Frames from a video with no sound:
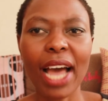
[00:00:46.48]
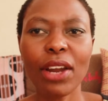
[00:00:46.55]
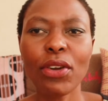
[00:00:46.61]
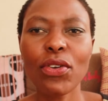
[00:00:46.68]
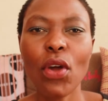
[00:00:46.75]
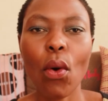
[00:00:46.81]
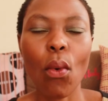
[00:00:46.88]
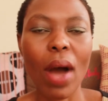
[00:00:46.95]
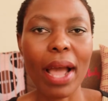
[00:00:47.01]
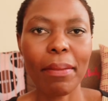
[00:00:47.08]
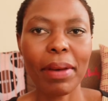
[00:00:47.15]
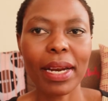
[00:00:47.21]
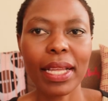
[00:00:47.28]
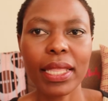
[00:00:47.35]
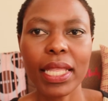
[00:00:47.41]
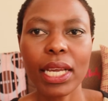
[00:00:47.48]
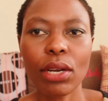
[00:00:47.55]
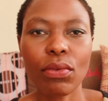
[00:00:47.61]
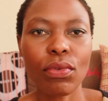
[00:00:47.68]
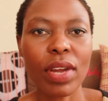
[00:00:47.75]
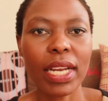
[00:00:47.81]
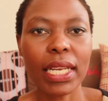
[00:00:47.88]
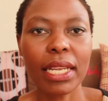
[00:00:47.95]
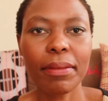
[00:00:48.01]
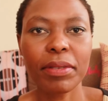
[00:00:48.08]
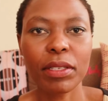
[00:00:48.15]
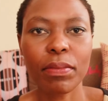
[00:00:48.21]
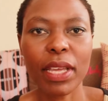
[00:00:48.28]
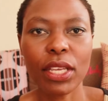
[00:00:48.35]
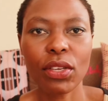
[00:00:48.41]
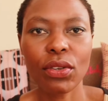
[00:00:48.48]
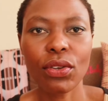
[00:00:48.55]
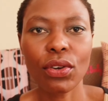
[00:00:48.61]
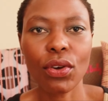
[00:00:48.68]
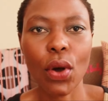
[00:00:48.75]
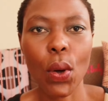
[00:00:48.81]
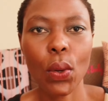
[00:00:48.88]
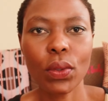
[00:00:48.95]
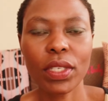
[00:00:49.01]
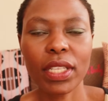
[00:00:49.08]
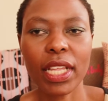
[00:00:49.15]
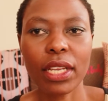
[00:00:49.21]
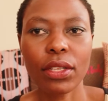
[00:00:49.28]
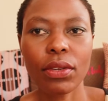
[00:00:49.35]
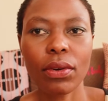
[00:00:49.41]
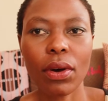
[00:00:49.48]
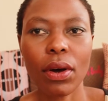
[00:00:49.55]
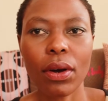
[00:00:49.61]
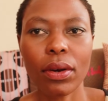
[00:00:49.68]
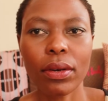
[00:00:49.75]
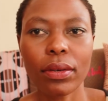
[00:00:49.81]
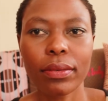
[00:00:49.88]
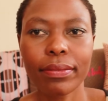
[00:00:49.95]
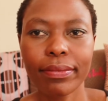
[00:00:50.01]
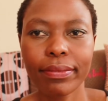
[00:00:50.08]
don't know why, but I think red lips make you look older than you are.